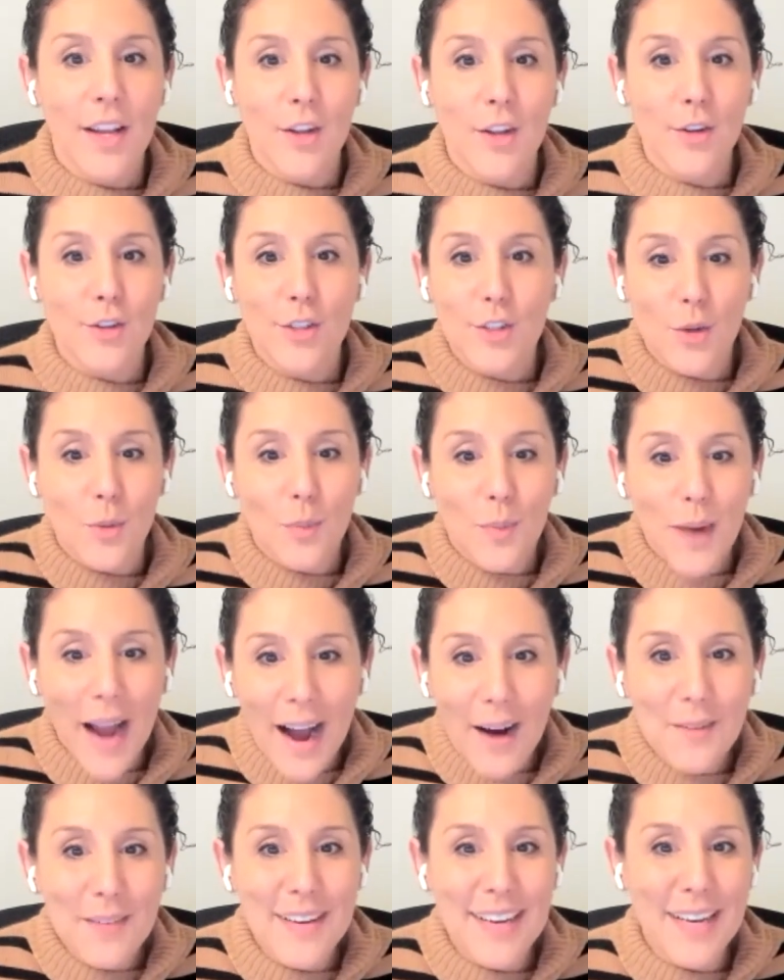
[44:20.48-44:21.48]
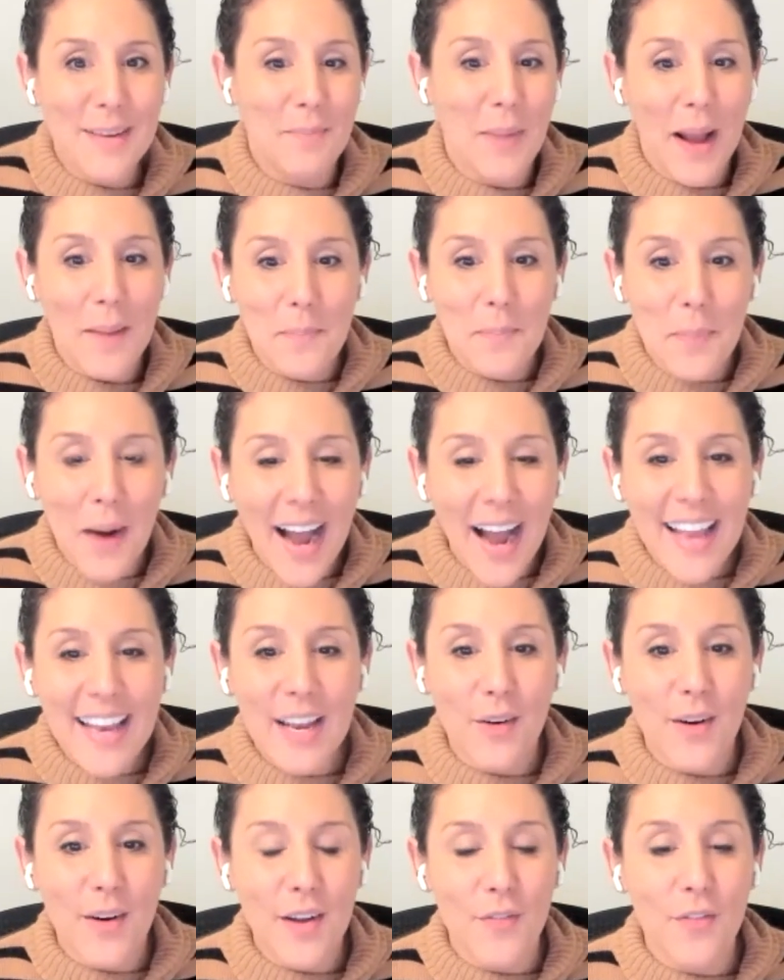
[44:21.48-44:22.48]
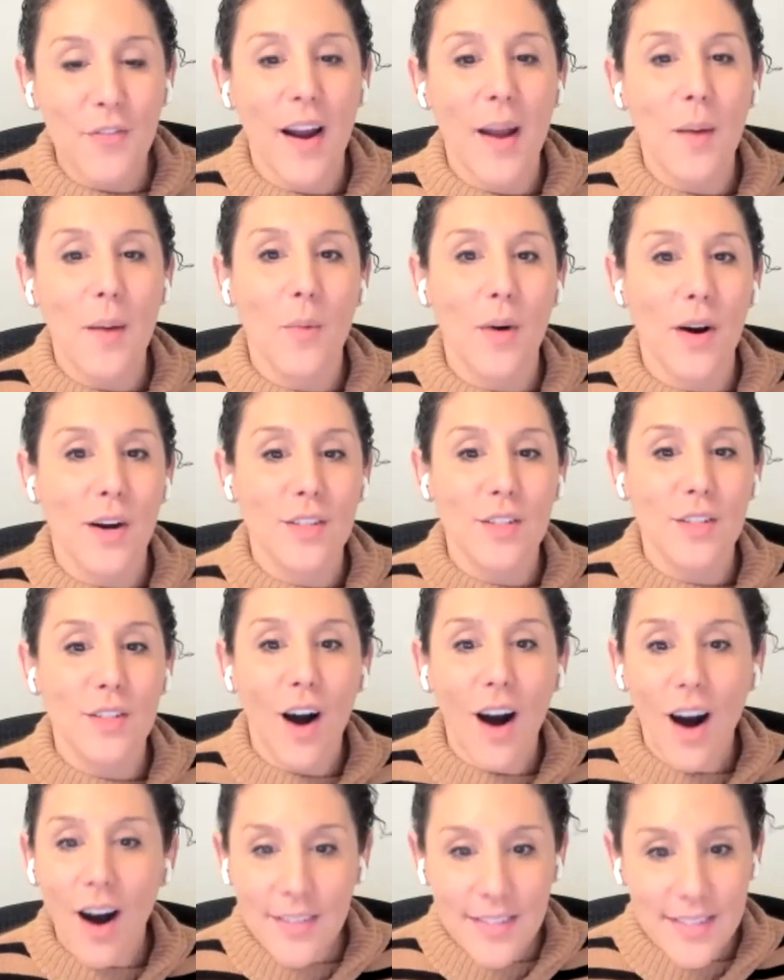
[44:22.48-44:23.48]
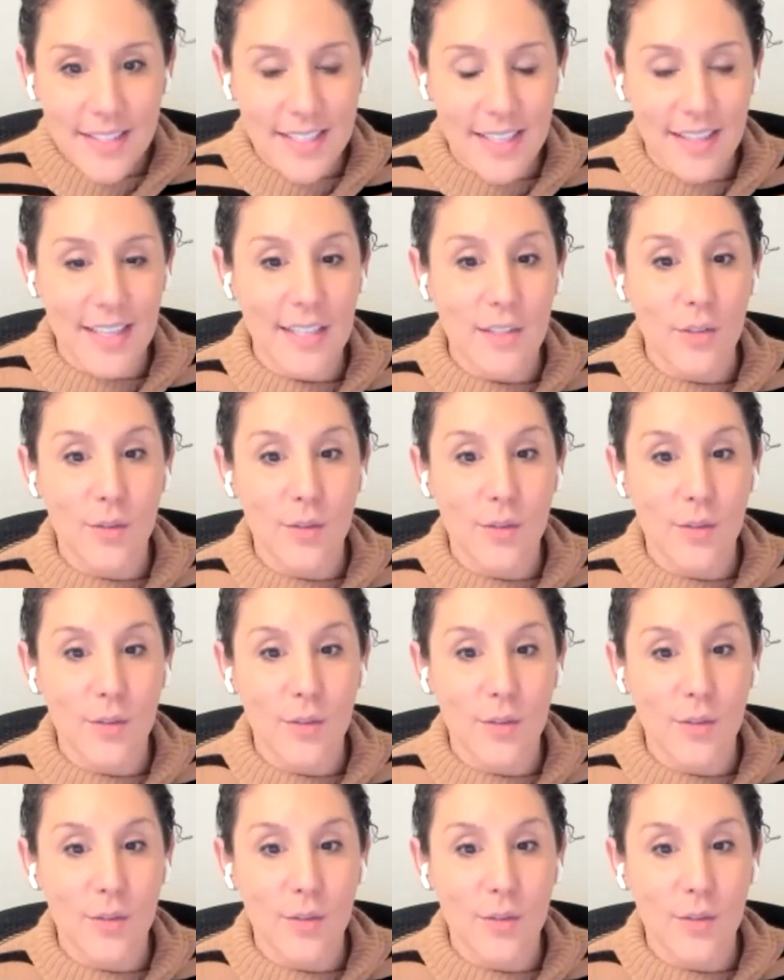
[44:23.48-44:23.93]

you're surrounded by binary frameworks constantly.